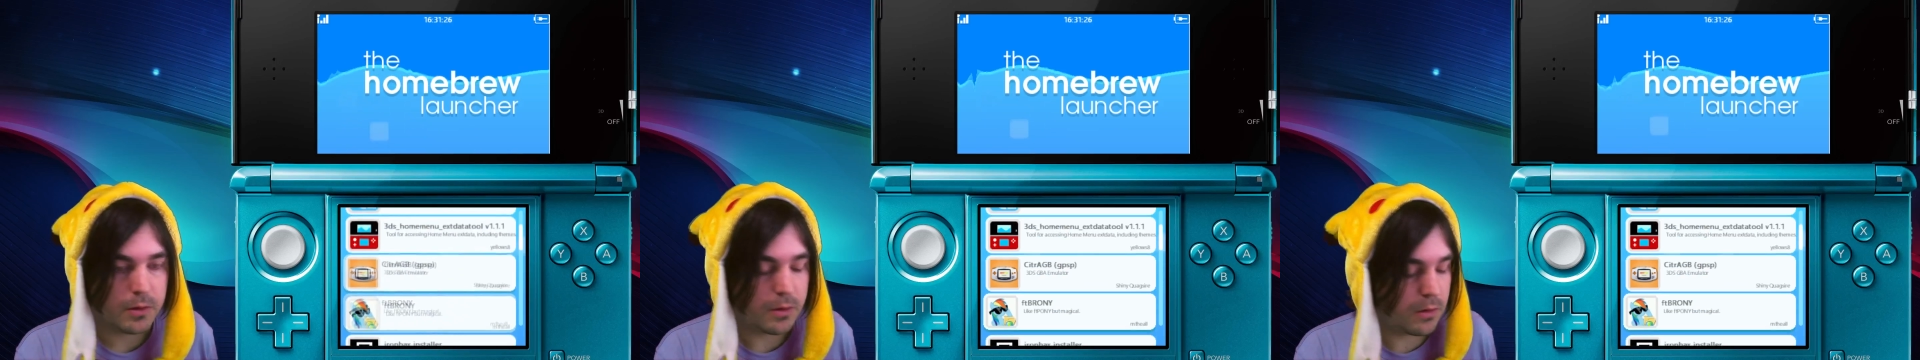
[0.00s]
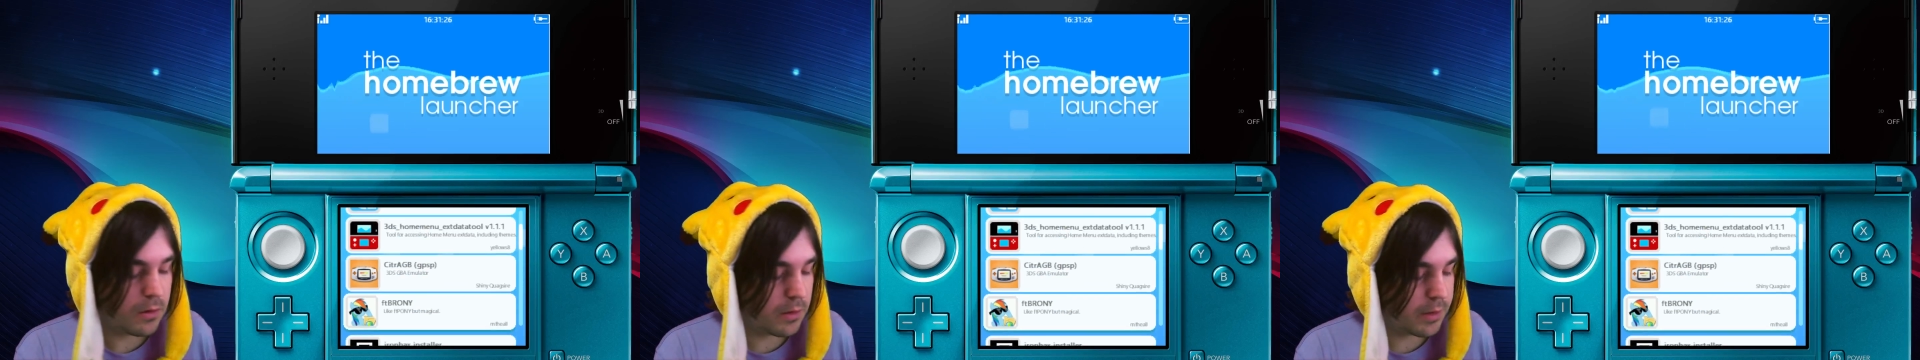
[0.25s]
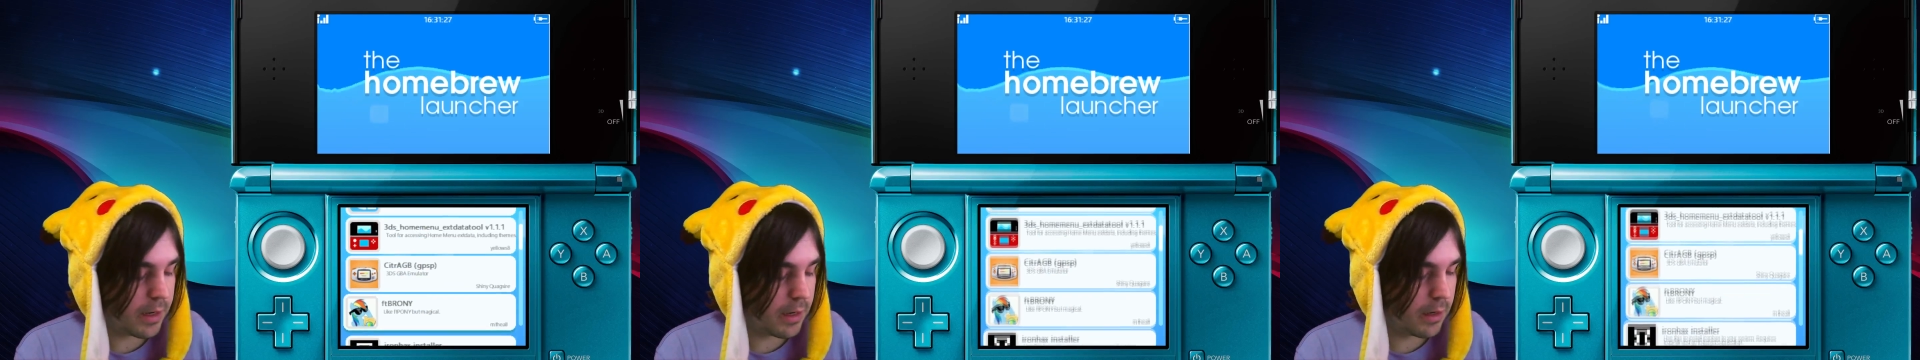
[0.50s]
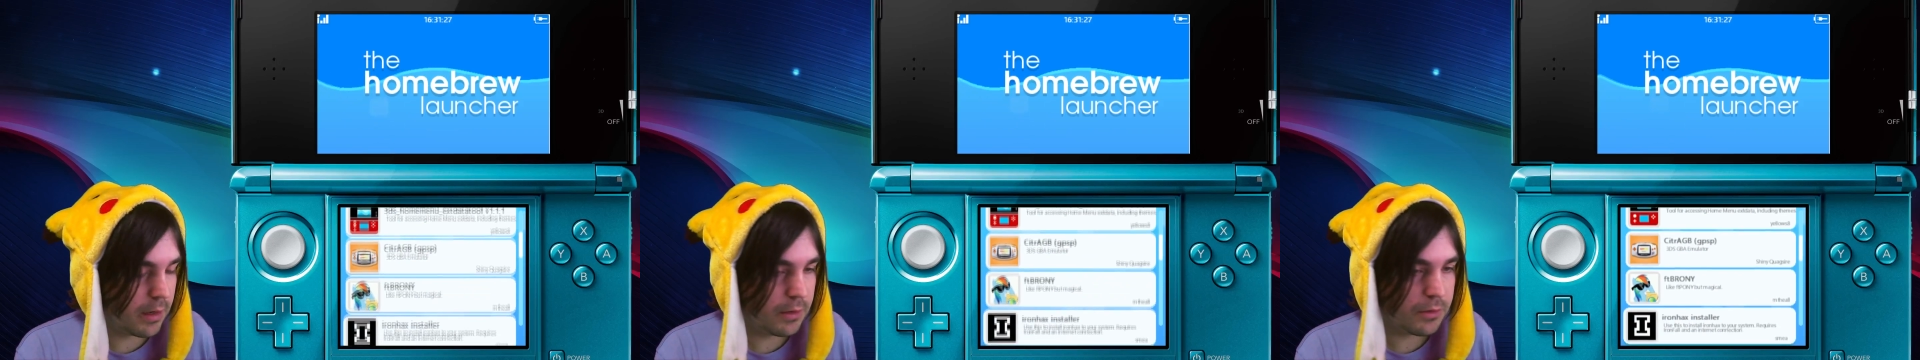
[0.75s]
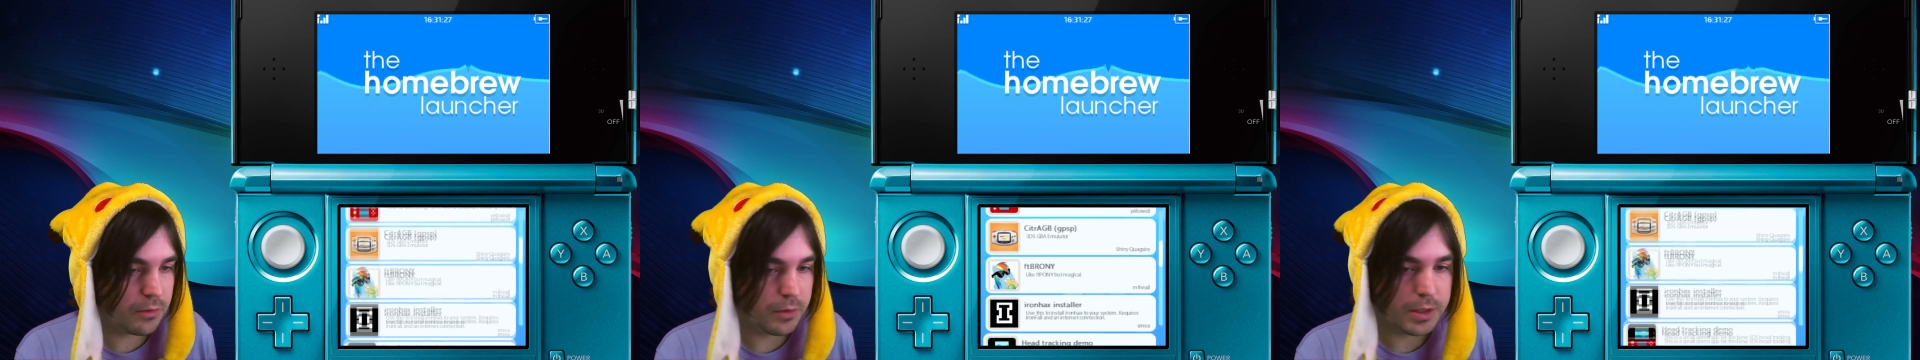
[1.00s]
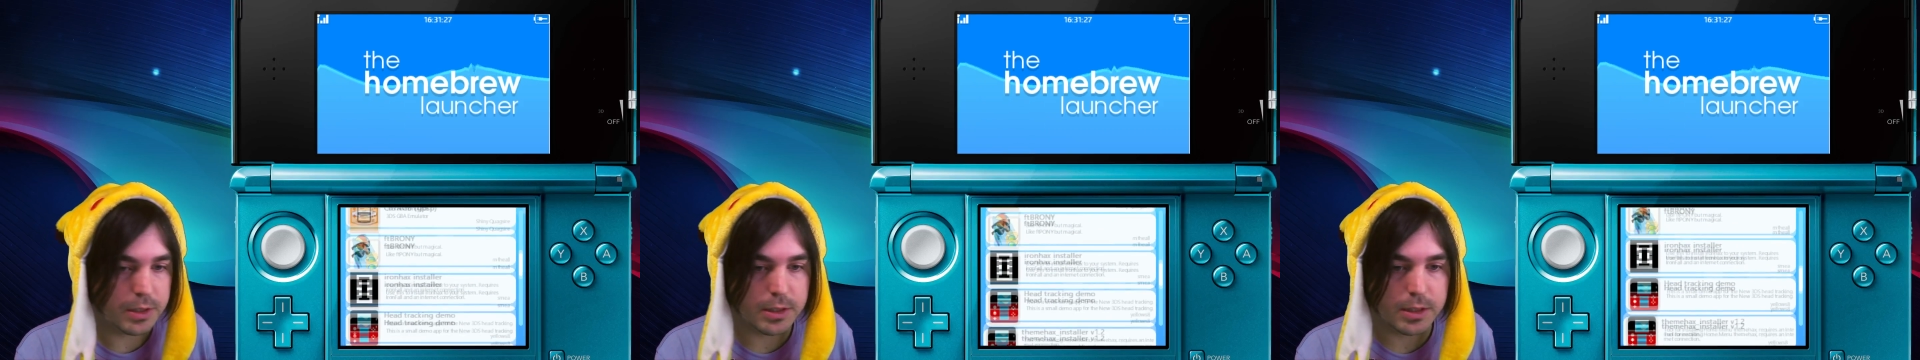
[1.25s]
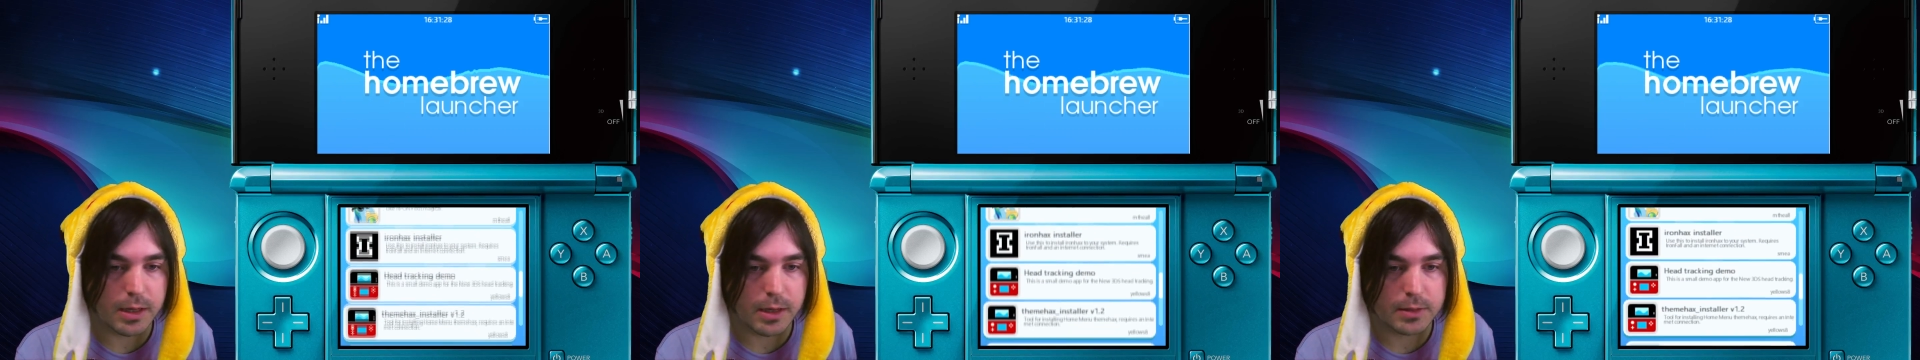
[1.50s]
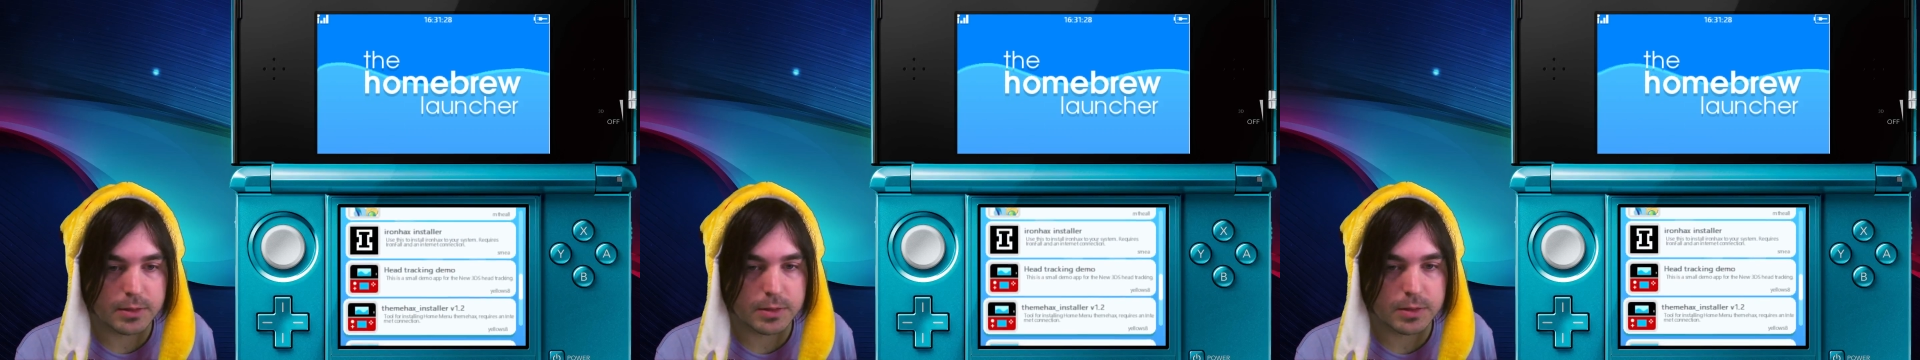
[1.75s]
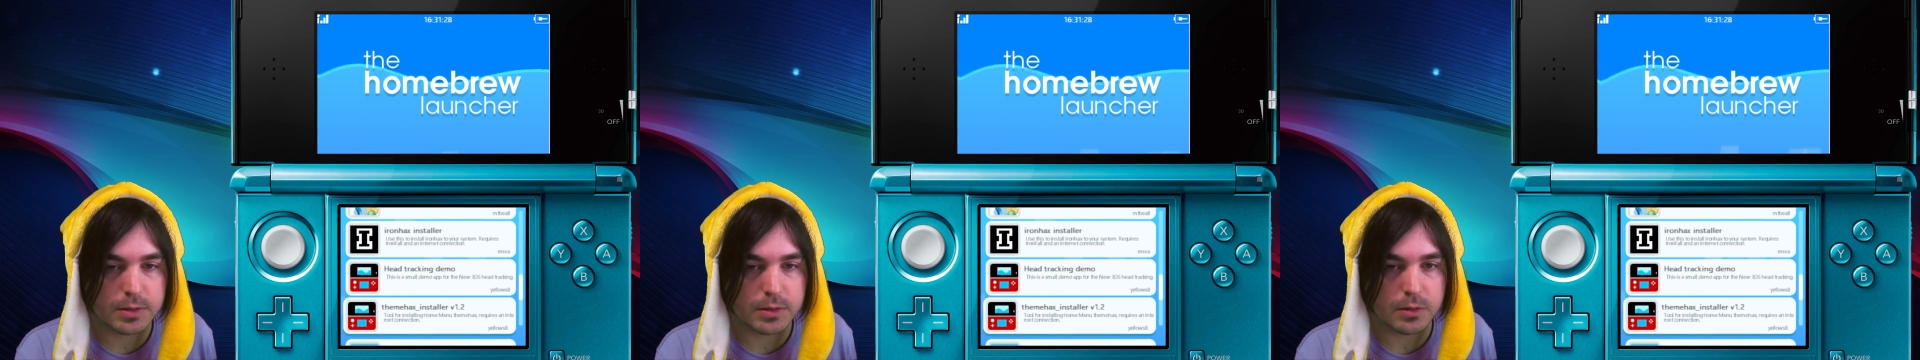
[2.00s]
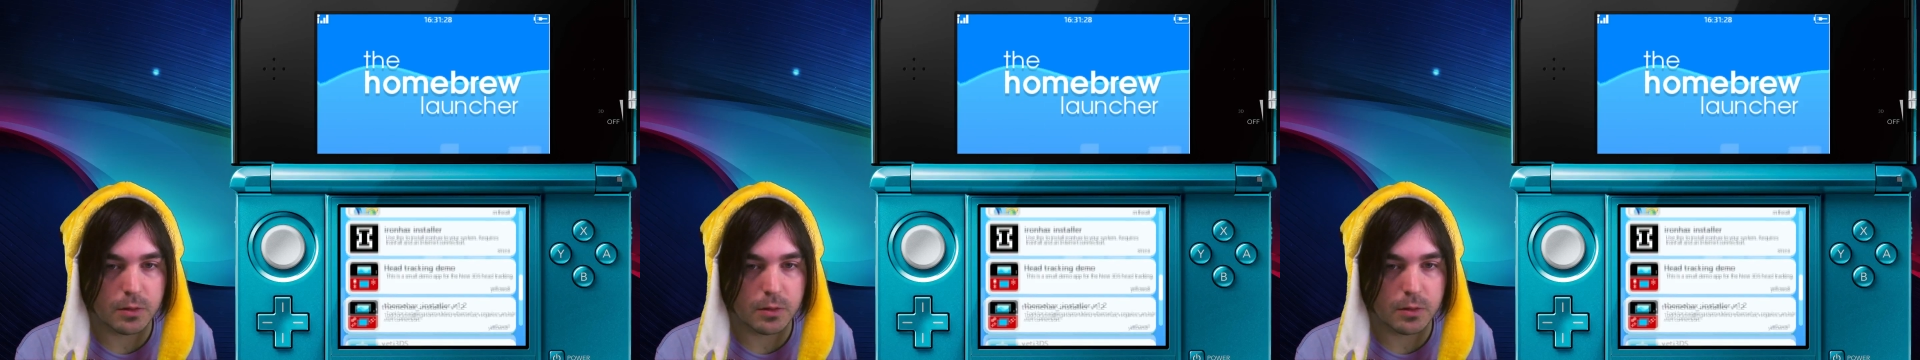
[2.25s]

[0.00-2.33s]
on a 3DS,